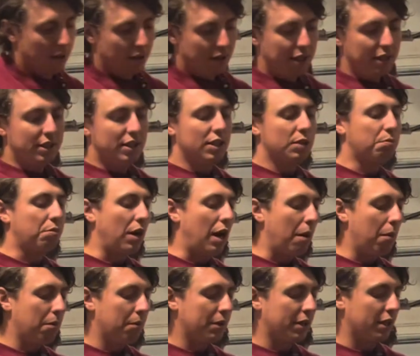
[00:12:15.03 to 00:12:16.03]
this is
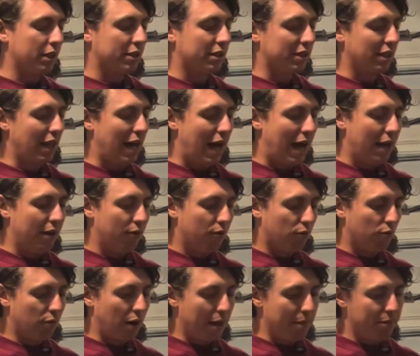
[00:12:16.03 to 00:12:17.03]
probably going to slot
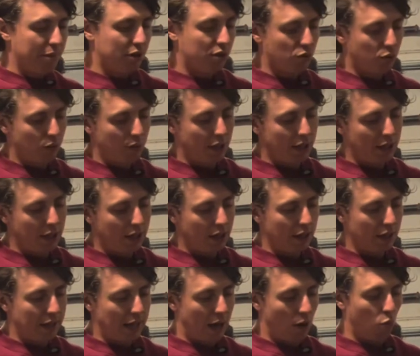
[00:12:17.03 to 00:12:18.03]
right between
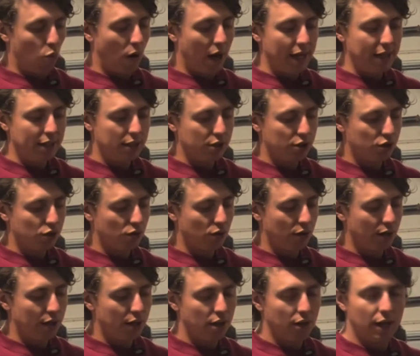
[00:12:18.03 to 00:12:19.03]
that white
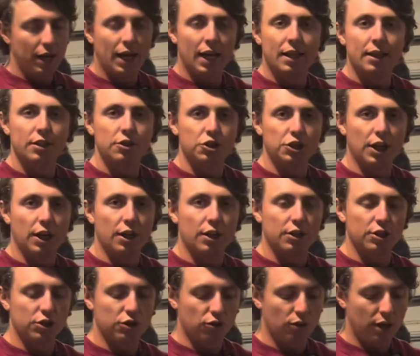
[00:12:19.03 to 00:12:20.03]
Destroyer and the
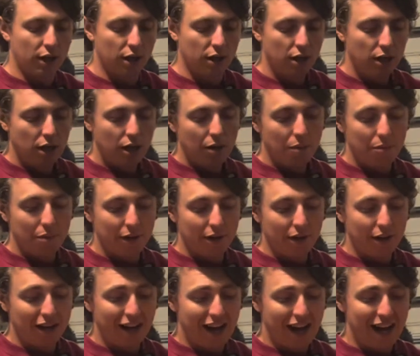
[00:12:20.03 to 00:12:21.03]
Jared Destroyer.
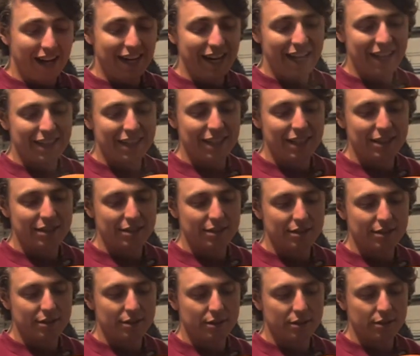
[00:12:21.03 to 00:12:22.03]
But I got
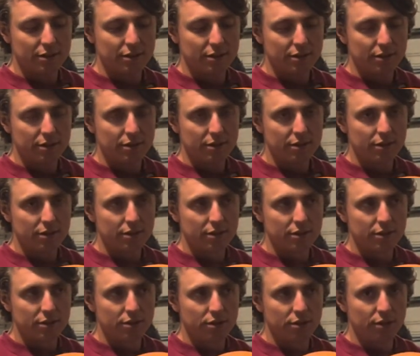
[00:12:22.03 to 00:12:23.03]
this
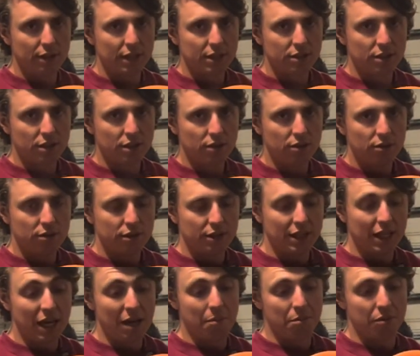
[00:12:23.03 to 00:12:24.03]
2 days ago,
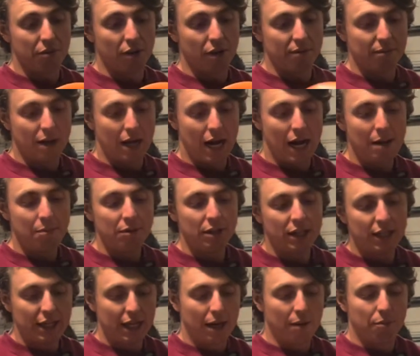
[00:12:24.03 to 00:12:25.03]
the Emperor.
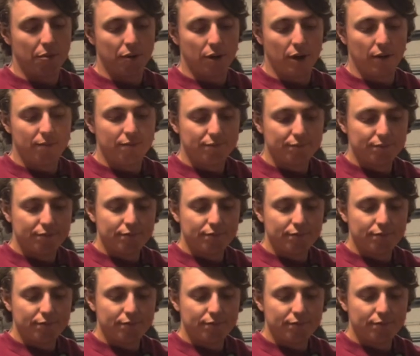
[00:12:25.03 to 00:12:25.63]
I-Blend Emperor.